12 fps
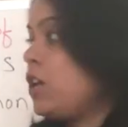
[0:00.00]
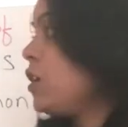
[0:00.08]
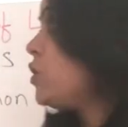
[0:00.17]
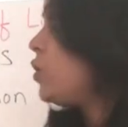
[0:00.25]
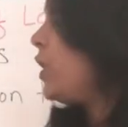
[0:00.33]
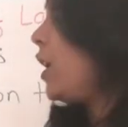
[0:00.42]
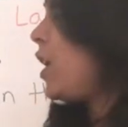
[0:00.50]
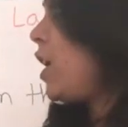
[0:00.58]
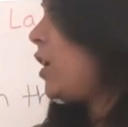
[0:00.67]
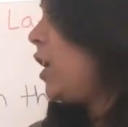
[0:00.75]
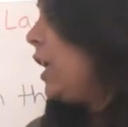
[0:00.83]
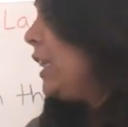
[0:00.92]
So there
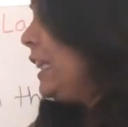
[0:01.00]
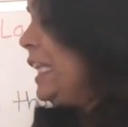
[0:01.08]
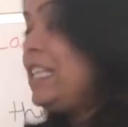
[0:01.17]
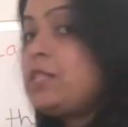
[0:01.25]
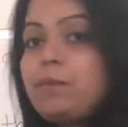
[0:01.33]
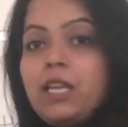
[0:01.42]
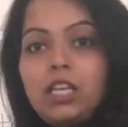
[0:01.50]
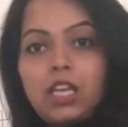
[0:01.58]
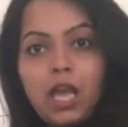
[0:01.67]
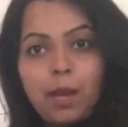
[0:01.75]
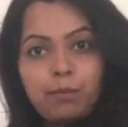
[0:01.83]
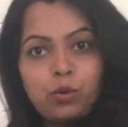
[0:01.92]
are these many
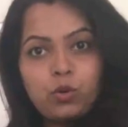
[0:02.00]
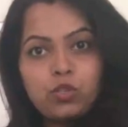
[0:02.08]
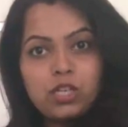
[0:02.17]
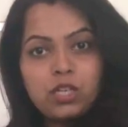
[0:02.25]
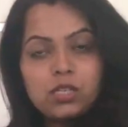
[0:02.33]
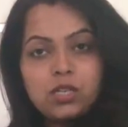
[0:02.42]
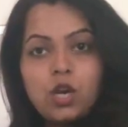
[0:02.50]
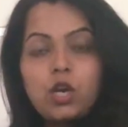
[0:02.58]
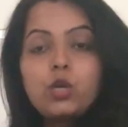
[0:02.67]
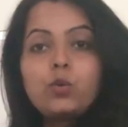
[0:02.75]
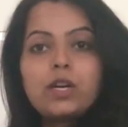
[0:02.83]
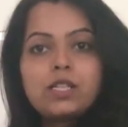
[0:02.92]
approaches
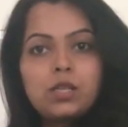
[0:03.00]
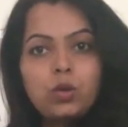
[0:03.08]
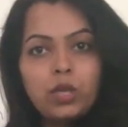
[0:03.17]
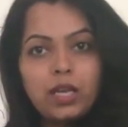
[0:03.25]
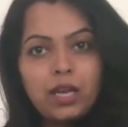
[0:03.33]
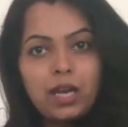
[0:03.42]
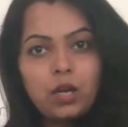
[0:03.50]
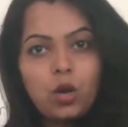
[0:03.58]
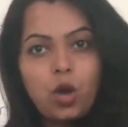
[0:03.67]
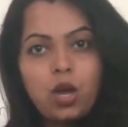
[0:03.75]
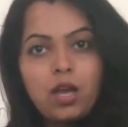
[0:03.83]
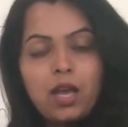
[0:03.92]
towards looking at
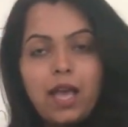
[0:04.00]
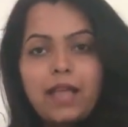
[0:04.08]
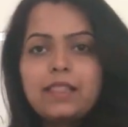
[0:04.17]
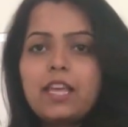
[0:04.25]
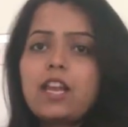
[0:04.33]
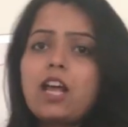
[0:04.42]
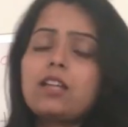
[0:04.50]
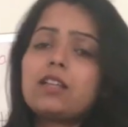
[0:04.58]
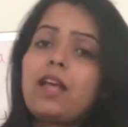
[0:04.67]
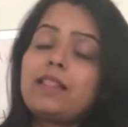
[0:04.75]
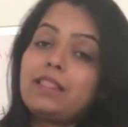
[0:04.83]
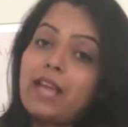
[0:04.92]
law, and
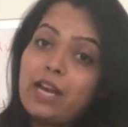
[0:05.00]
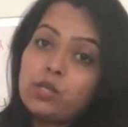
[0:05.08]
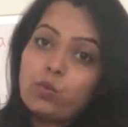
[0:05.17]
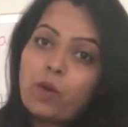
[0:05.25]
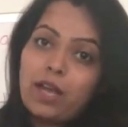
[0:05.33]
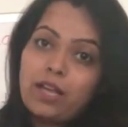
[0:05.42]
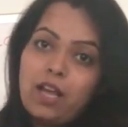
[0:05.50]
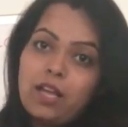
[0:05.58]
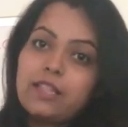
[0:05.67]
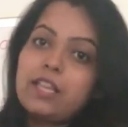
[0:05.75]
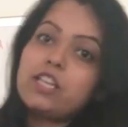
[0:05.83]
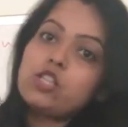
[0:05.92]
that's why
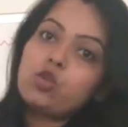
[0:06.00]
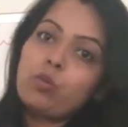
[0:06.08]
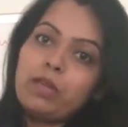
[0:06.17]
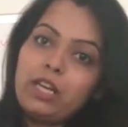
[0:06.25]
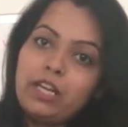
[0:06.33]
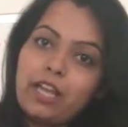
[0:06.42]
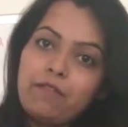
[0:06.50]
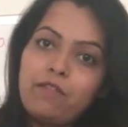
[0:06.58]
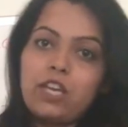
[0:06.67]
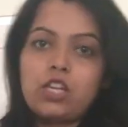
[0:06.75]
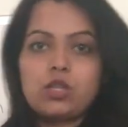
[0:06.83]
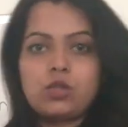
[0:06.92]
there are so many
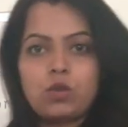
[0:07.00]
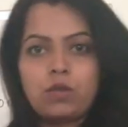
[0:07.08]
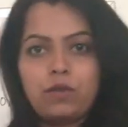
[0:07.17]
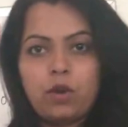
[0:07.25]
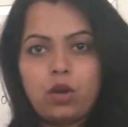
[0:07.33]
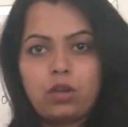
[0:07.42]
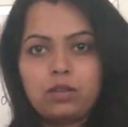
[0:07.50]
definitions of law.